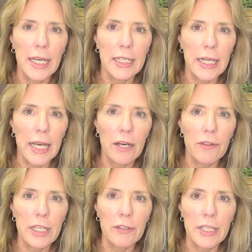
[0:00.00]
and now
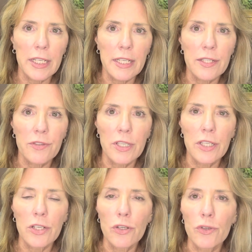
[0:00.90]
there is
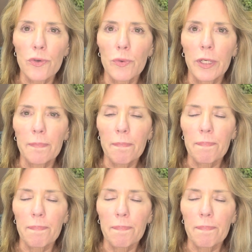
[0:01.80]
the new